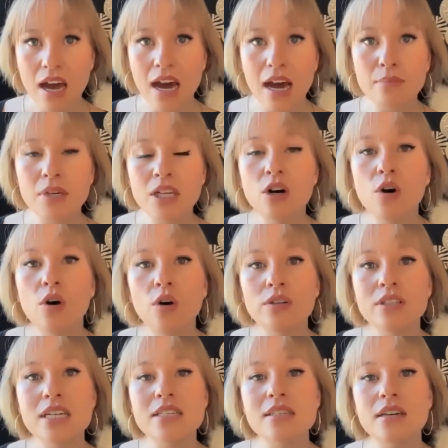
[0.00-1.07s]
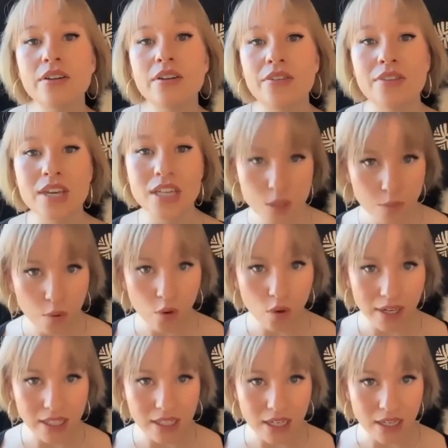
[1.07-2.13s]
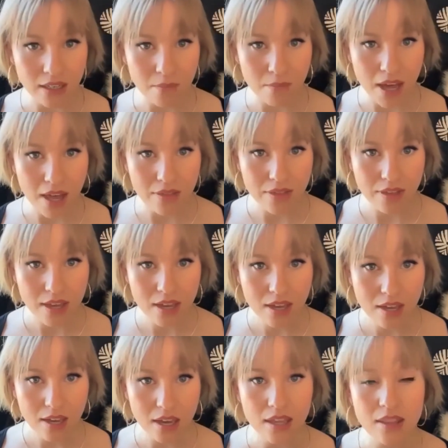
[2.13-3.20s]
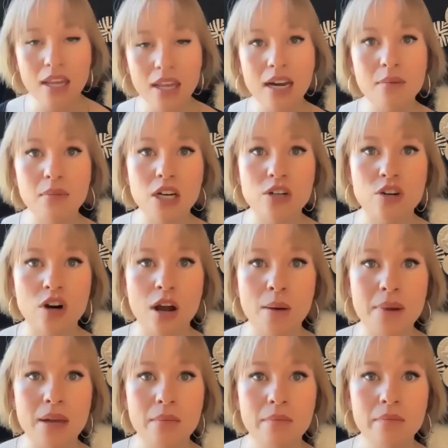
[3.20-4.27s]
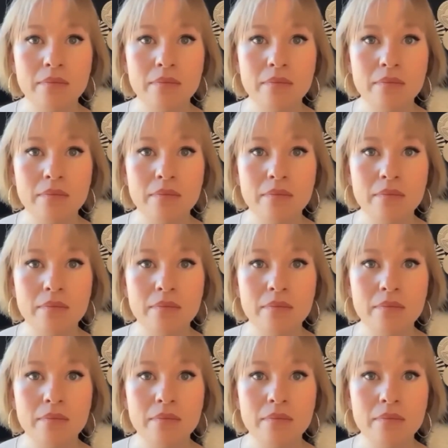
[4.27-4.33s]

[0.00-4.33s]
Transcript: I'm going to hold it till this point in the month and then I'm going to drop it.